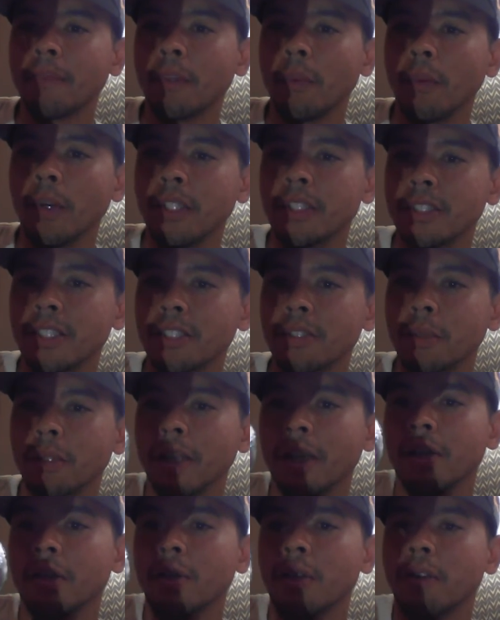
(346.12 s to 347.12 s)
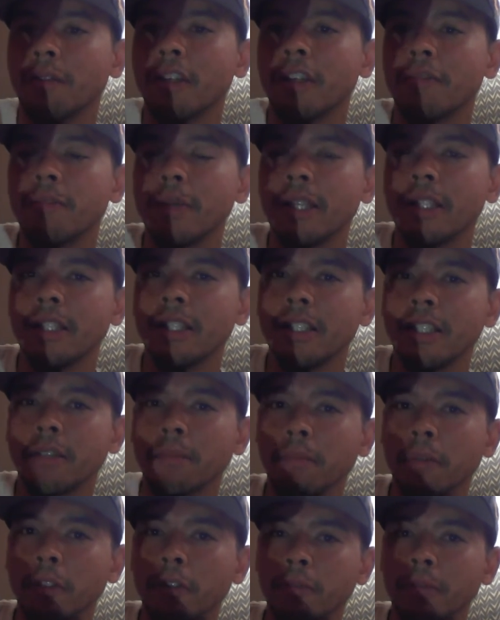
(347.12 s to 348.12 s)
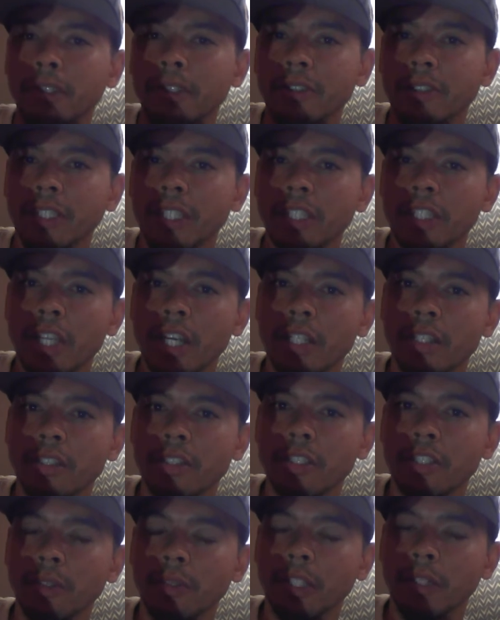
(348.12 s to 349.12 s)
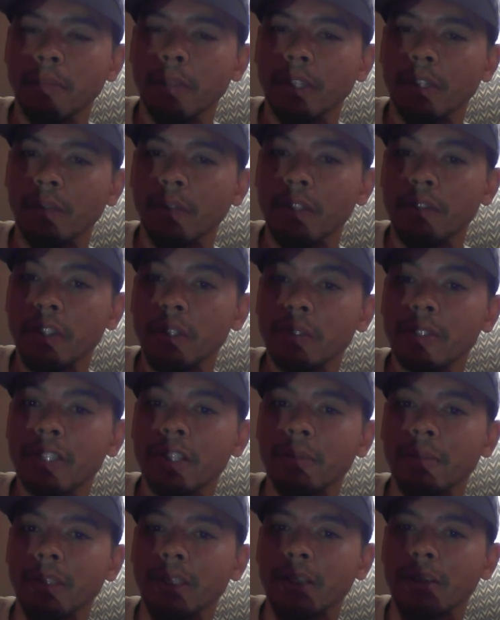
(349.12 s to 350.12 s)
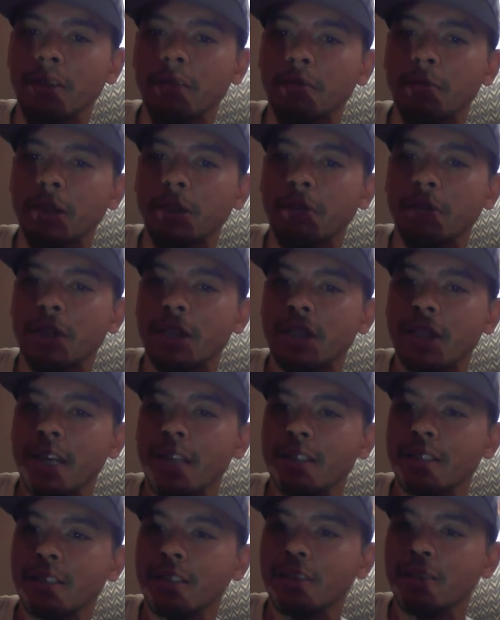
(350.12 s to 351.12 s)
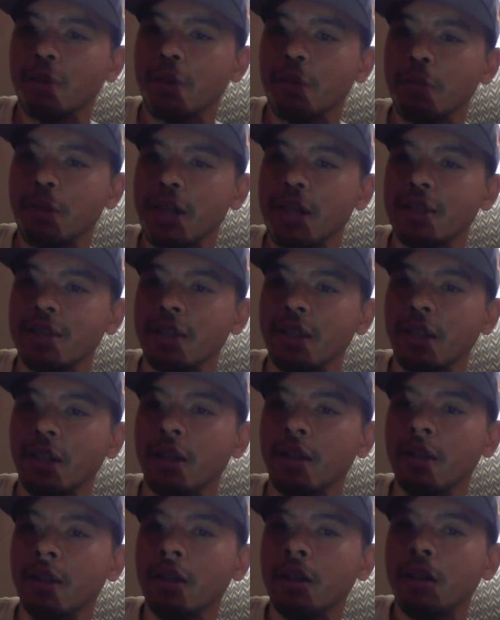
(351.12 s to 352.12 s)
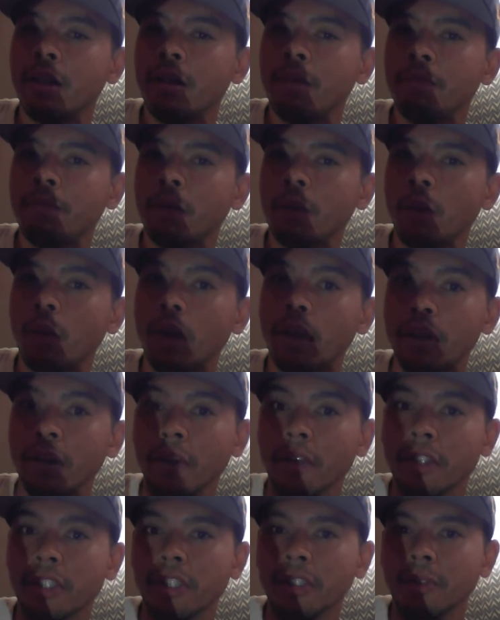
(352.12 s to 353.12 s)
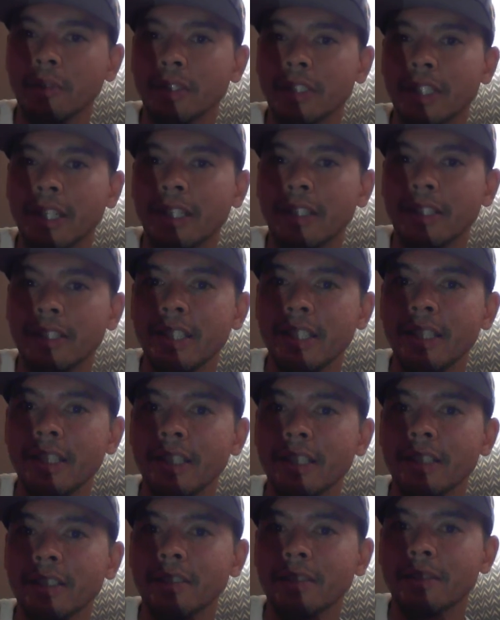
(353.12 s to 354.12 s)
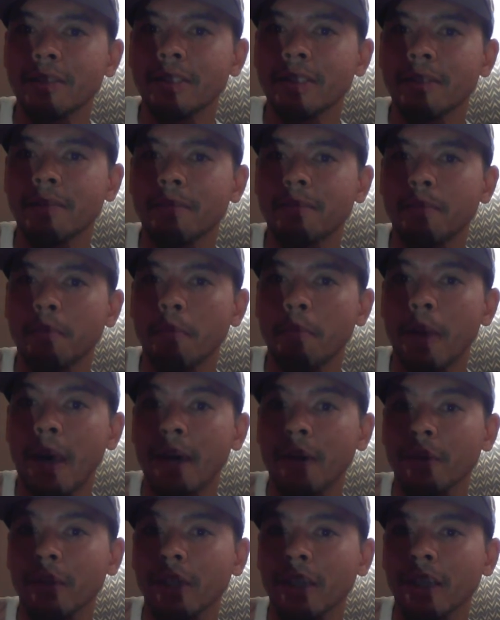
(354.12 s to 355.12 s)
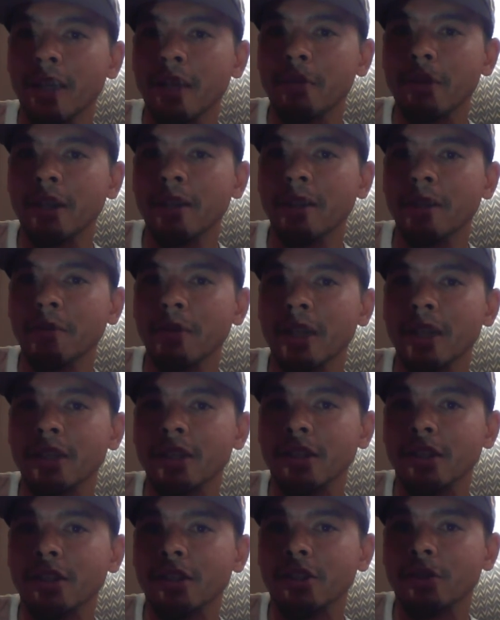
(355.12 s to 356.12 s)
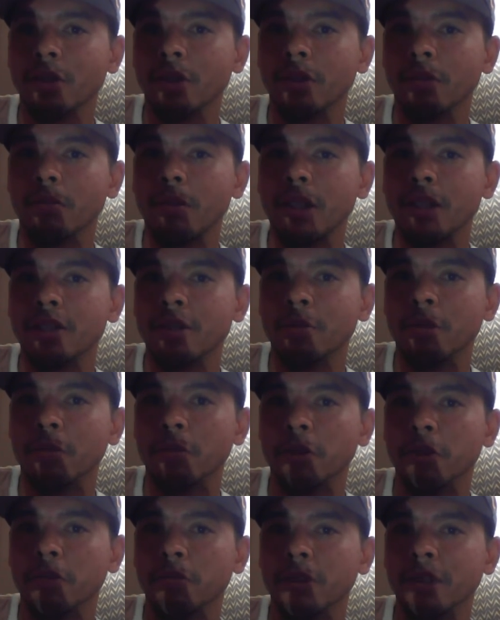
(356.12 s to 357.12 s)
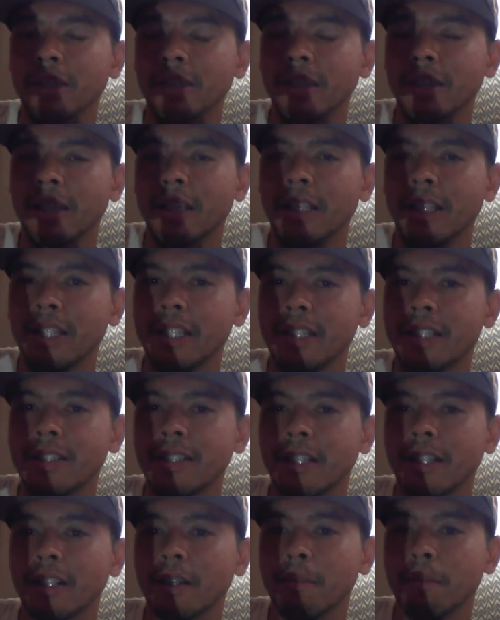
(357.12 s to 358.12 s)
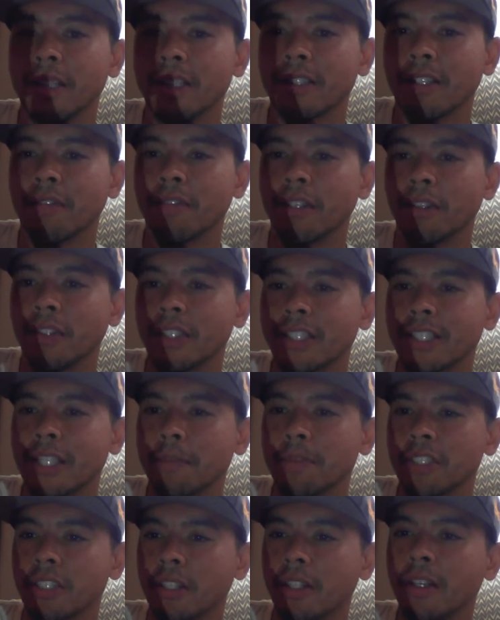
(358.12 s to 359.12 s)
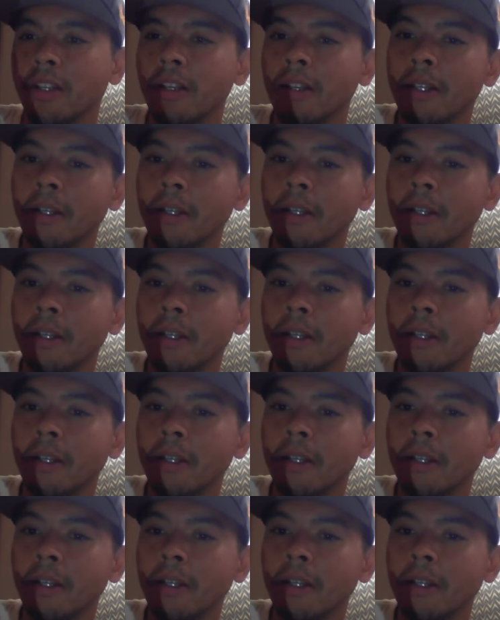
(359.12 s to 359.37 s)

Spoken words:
Whereas this one, I don't know if they've made any improvements or any changes to it, but the reviews coming out have been fantastic. So I'm guessing, while the original was kind of tedious back when it came out, I'm guessing this one made some improvements to kind of ease that up based off of the reception.